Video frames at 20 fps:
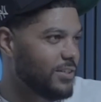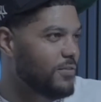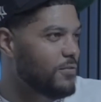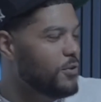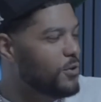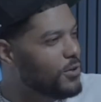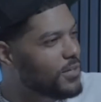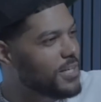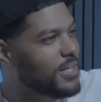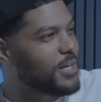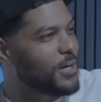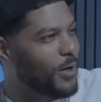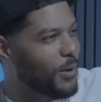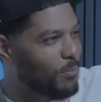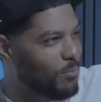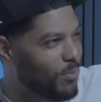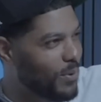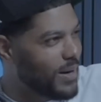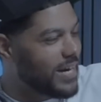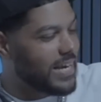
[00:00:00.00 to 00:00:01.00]
If you and your girl
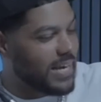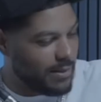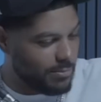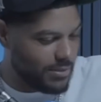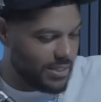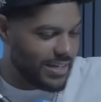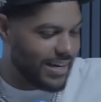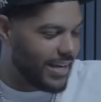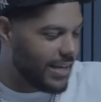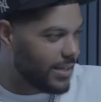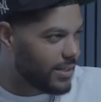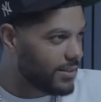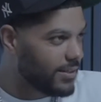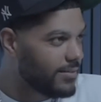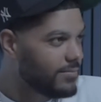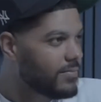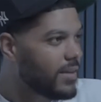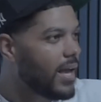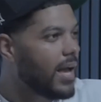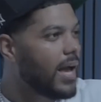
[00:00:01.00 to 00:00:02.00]
break up today,
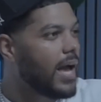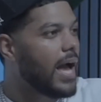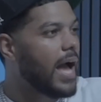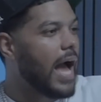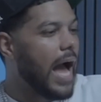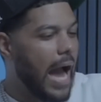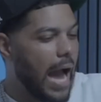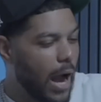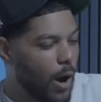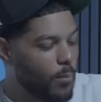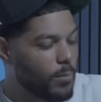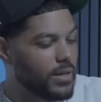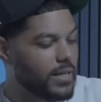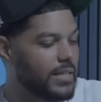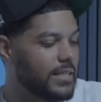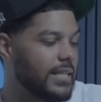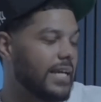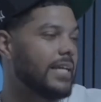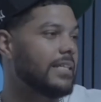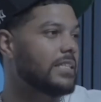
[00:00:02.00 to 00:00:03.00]
how many
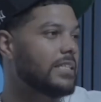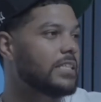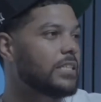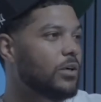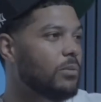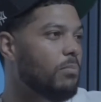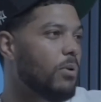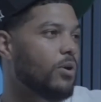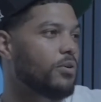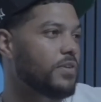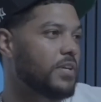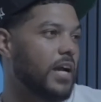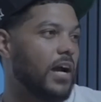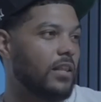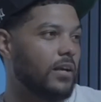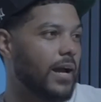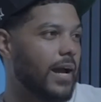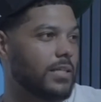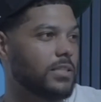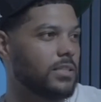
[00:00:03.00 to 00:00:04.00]
days until both of y'all
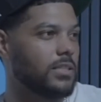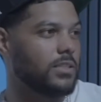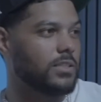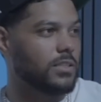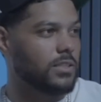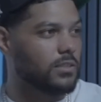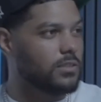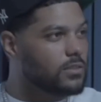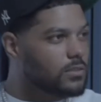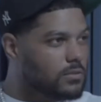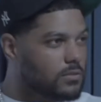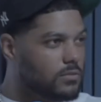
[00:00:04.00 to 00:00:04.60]
are actually single?